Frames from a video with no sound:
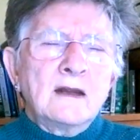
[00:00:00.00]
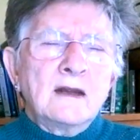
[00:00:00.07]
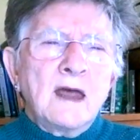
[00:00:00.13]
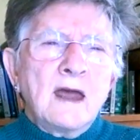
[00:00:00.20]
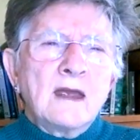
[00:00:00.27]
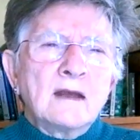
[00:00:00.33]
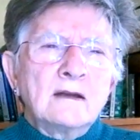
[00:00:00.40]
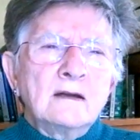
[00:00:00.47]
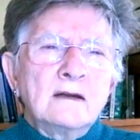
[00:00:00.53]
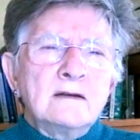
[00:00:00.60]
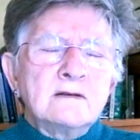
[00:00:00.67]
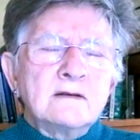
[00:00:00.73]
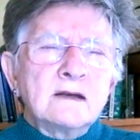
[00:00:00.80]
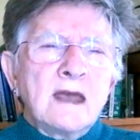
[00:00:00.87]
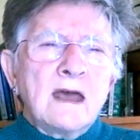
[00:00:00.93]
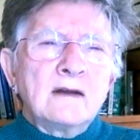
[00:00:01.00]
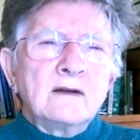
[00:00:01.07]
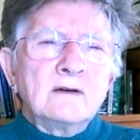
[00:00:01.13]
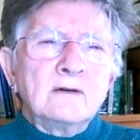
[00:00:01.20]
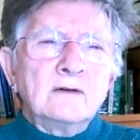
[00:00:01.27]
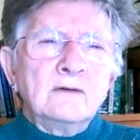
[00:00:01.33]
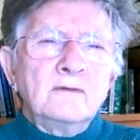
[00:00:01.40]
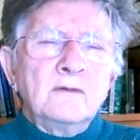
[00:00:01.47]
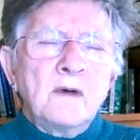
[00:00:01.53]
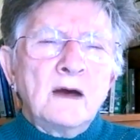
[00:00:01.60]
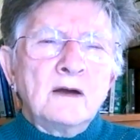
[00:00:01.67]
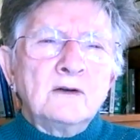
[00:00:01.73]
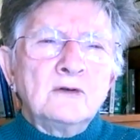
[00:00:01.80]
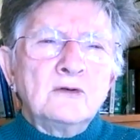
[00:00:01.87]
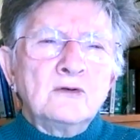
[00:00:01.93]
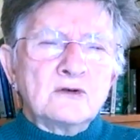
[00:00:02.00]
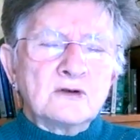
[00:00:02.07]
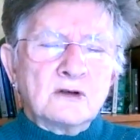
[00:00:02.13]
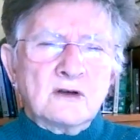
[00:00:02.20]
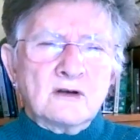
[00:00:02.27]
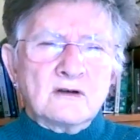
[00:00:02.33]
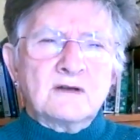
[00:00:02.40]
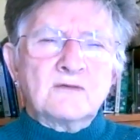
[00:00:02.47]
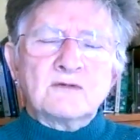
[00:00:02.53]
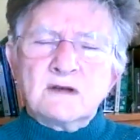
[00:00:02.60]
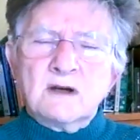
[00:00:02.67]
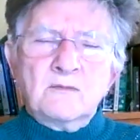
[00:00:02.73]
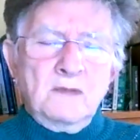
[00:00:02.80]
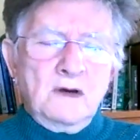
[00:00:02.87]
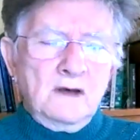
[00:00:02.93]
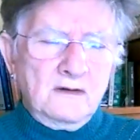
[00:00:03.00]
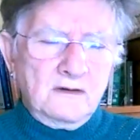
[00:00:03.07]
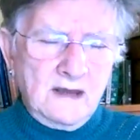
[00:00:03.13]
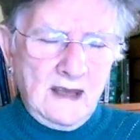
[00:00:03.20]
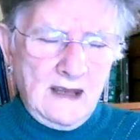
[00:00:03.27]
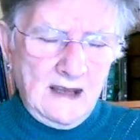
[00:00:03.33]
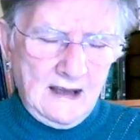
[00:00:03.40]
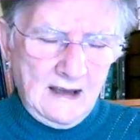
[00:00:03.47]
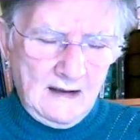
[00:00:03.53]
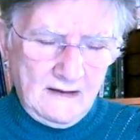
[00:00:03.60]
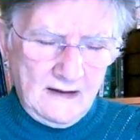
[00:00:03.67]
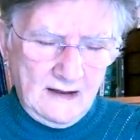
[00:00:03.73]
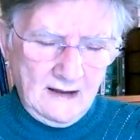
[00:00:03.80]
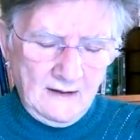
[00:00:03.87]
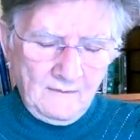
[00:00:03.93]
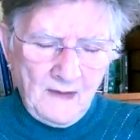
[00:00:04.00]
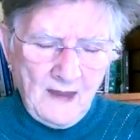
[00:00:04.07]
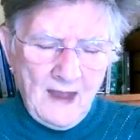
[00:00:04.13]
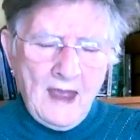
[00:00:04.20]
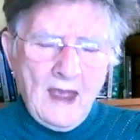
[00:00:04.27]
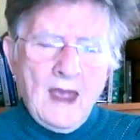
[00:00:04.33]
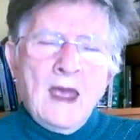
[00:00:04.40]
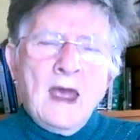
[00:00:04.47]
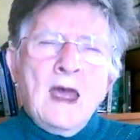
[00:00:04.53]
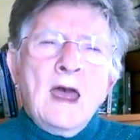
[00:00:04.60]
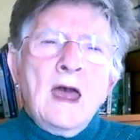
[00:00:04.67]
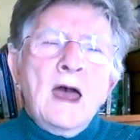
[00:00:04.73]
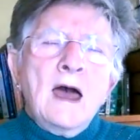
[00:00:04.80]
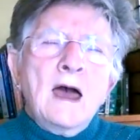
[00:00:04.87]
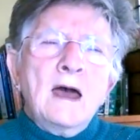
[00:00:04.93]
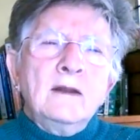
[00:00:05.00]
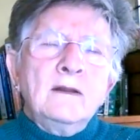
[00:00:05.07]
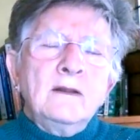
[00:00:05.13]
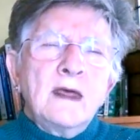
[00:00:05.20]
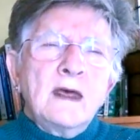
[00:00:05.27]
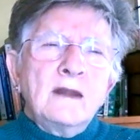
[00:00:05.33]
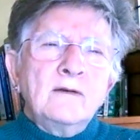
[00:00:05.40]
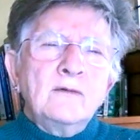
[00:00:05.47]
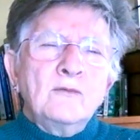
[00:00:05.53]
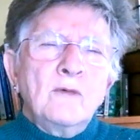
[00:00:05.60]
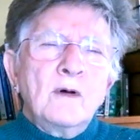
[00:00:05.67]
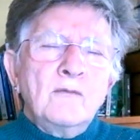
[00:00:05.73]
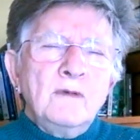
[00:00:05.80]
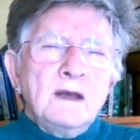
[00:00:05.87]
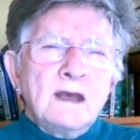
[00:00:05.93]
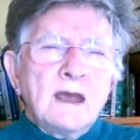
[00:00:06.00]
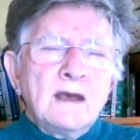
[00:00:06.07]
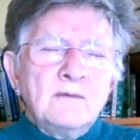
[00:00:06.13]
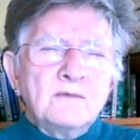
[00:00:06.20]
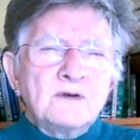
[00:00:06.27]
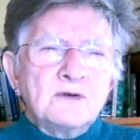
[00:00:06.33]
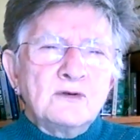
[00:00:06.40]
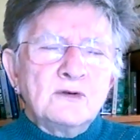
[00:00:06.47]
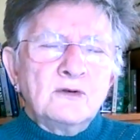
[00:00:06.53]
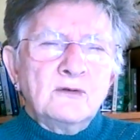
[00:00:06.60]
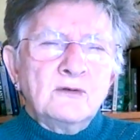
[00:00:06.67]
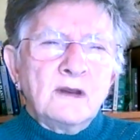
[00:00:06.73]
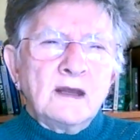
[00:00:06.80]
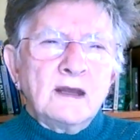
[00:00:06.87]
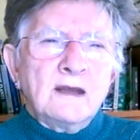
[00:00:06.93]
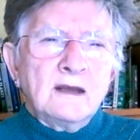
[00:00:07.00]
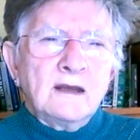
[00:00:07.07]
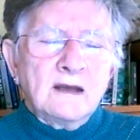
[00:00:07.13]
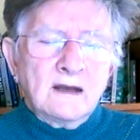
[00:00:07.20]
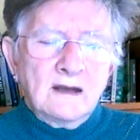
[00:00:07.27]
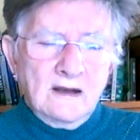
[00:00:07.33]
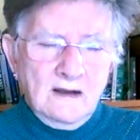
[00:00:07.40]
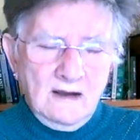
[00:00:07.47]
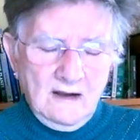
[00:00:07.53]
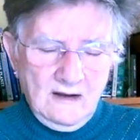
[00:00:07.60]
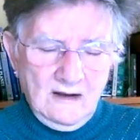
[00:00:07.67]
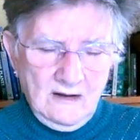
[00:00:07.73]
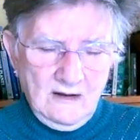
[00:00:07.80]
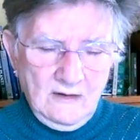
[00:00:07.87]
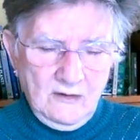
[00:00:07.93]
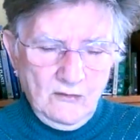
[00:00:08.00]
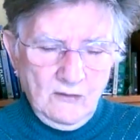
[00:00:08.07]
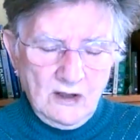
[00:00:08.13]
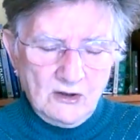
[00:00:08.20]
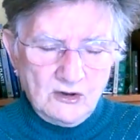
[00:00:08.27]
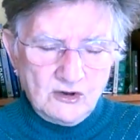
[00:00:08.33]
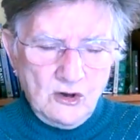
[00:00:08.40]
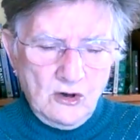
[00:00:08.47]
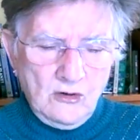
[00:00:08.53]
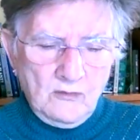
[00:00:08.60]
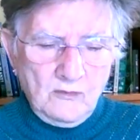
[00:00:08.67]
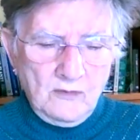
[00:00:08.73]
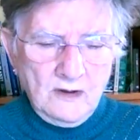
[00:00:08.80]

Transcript: and I had lit a candle for my daughter because it was her birthday, I think. And then when we came to do the workshop,